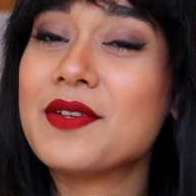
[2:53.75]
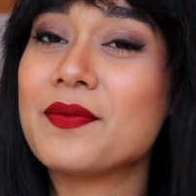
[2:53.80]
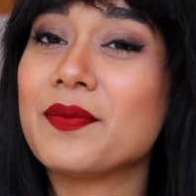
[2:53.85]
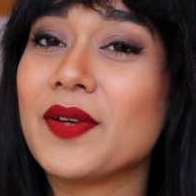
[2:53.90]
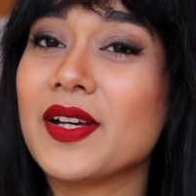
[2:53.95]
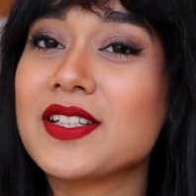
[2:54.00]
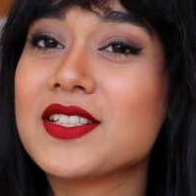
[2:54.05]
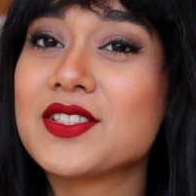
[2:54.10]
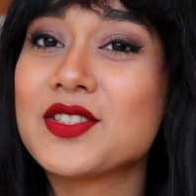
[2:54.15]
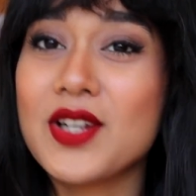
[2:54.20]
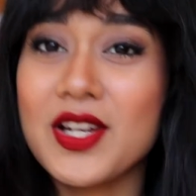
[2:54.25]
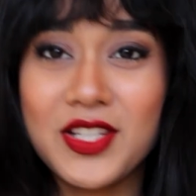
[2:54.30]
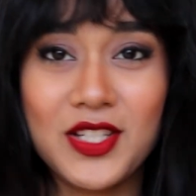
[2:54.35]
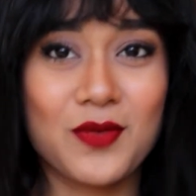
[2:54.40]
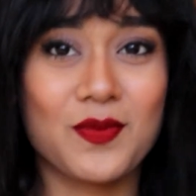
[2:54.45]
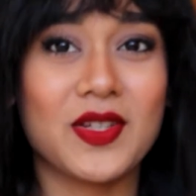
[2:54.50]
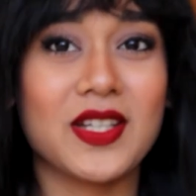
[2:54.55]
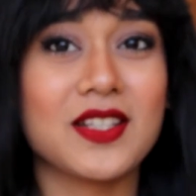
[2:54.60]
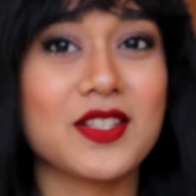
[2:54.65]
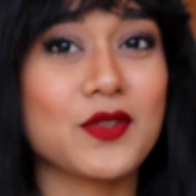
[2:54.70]
but
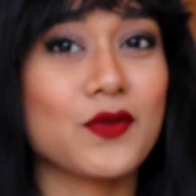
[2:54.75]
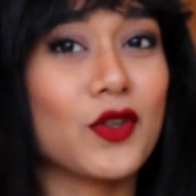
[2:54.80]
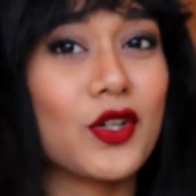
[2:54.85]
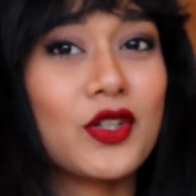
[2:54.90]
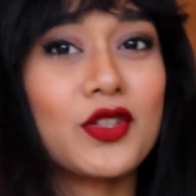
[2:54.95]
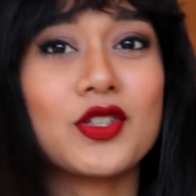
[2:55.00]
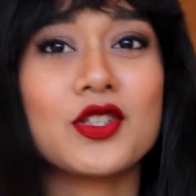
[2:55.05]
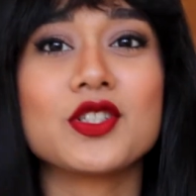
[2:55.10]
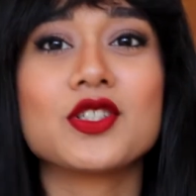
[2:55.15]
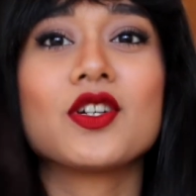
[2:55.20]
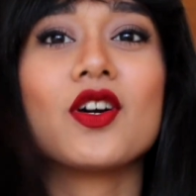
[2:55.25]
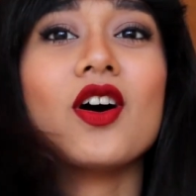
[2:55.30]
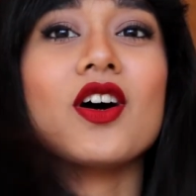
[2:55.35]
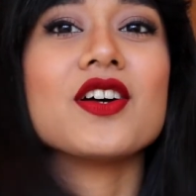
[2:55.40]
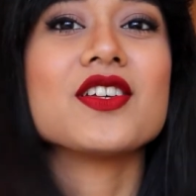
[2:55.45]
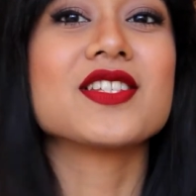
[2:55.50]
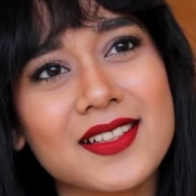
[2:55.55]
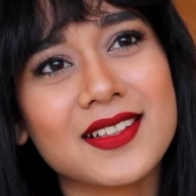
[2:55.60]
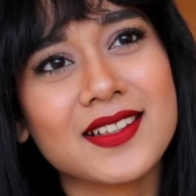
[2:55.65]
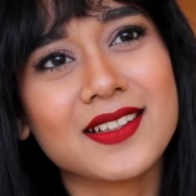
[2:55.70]
trust me, it's for a good
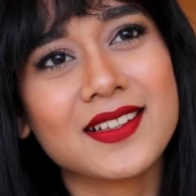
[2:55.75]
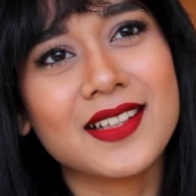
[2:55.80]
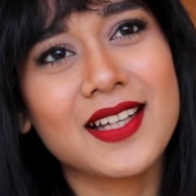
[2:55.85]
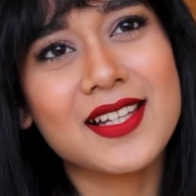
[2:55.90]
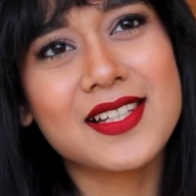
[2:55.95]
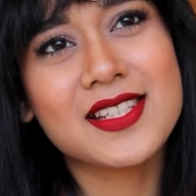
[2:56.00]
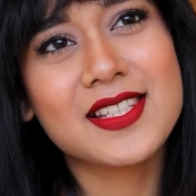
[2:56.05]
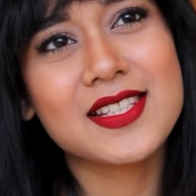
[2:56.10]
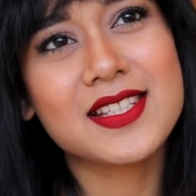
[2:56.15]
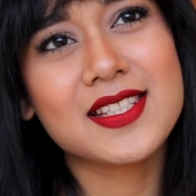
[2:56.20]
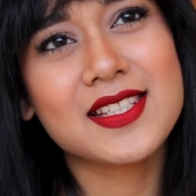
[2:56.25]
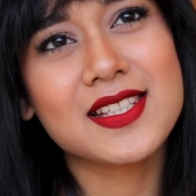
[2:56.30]
cause. That's